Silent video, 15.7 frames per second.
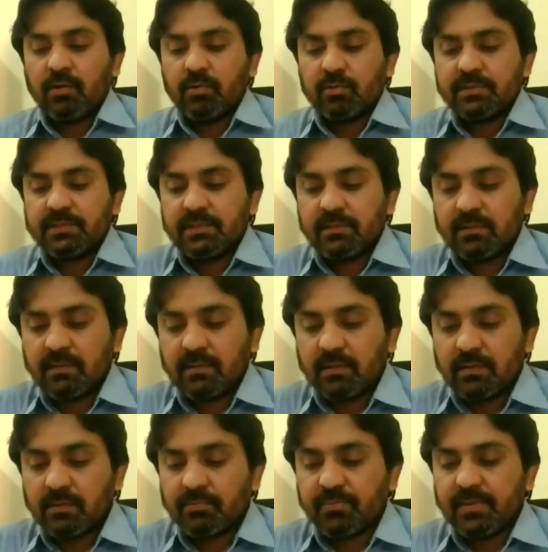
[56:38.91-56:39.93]
could
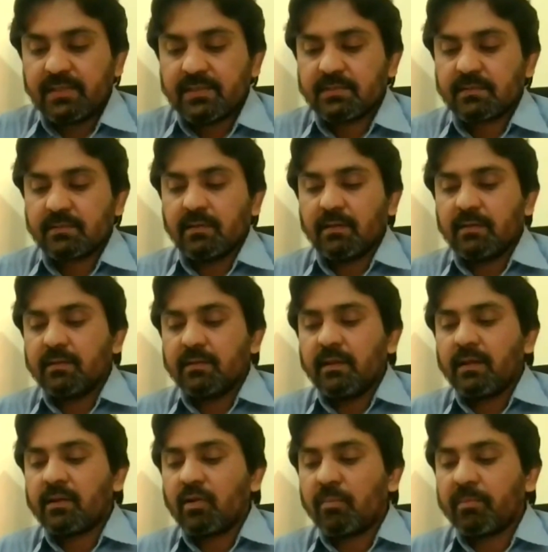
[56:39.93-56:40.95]
face
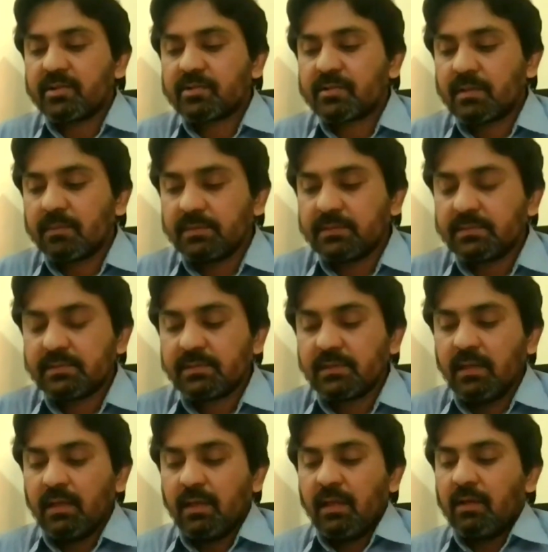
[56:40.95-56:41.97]
the economic
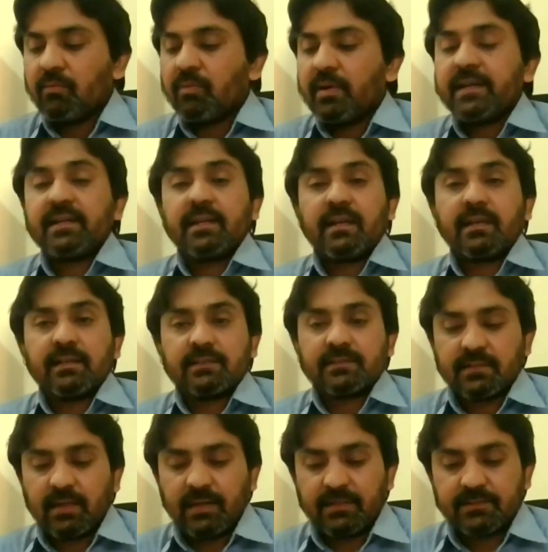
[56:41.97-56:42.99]
troubles when taking
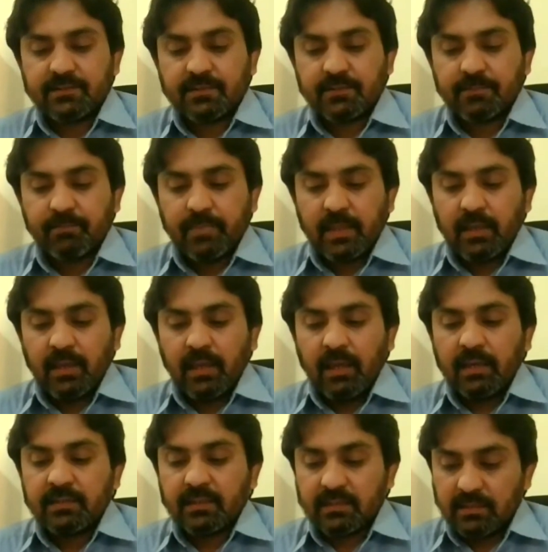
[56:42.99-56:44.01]
sides.
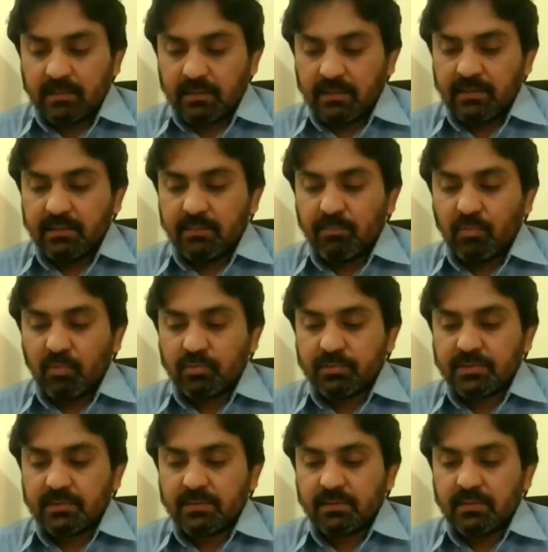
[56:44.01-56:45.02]
And the third and the
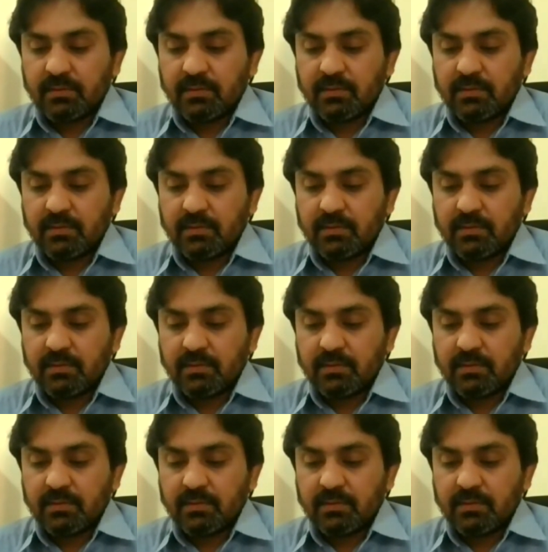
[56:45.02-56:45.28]
most